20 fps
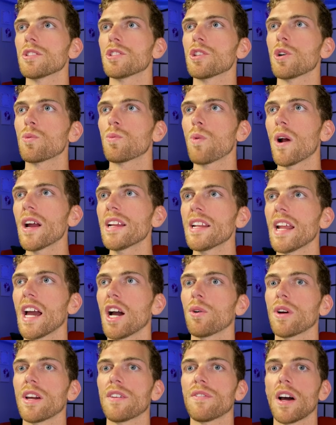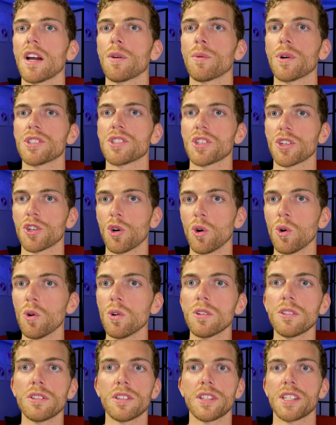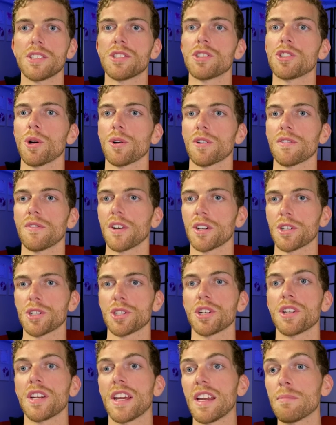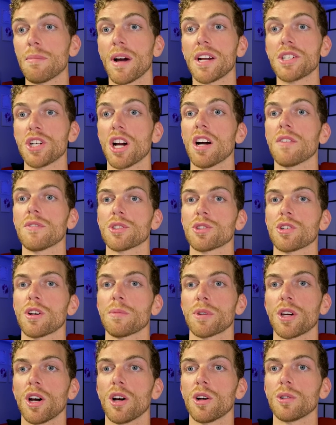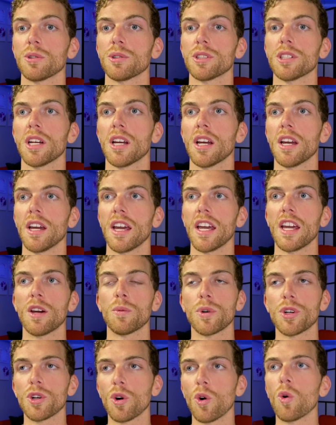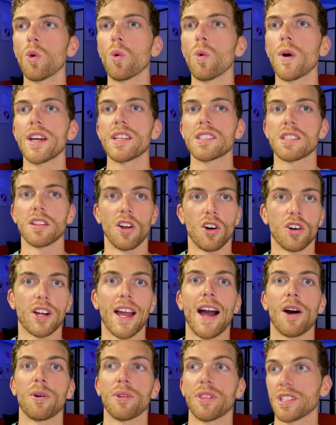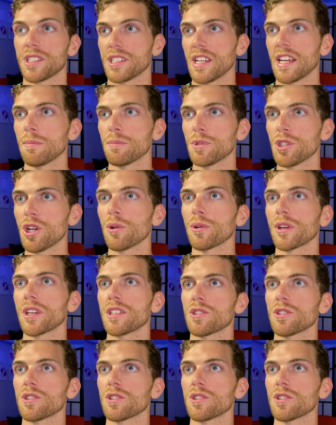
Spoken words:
So right now, if I were to call this joke function in my JavaScript code, it would always log out the same joke.